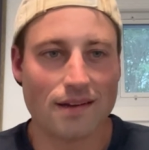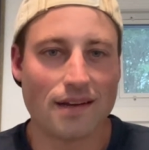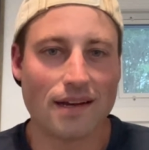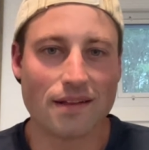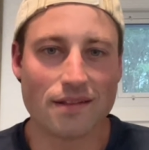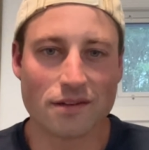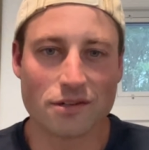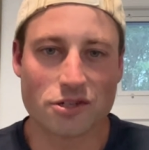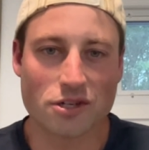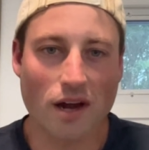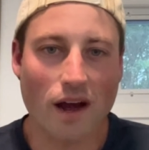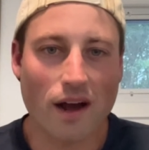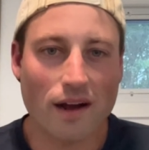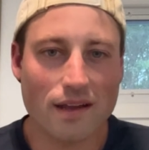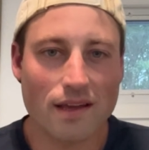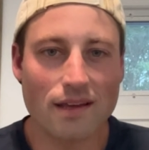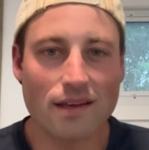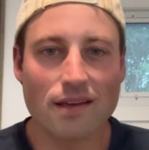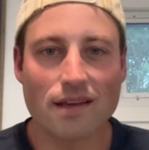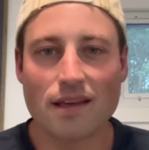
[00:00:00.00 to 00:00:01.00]
And the
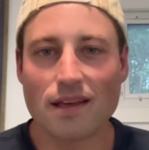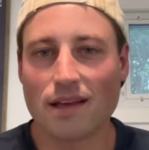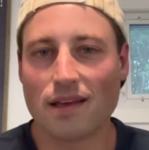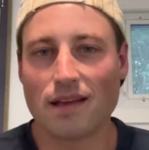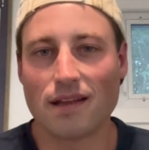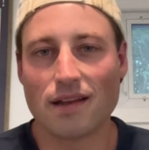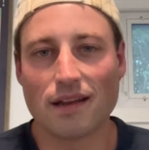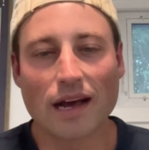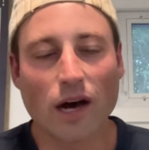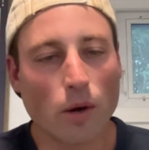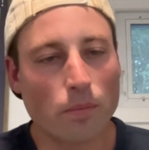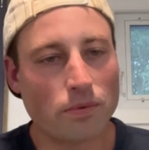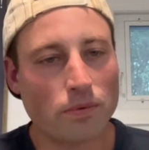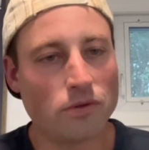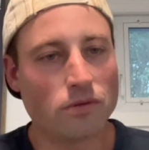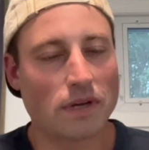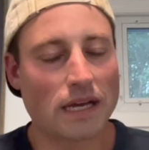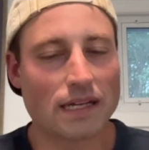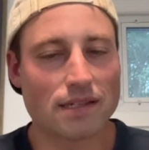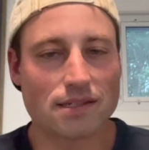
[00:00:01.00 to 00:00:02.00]
jockey can help
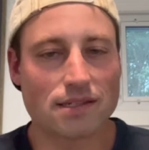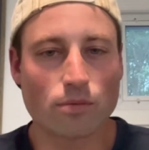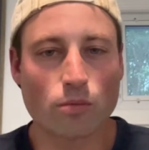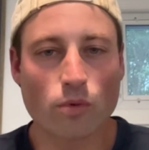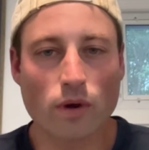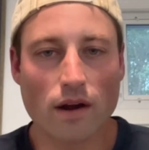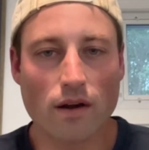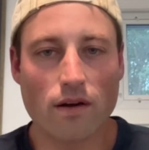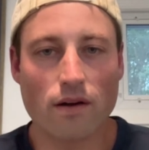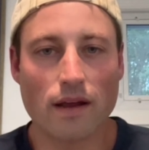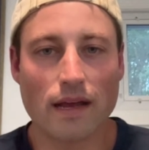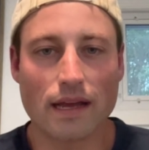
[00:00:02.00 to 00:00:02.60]
you get somewhere.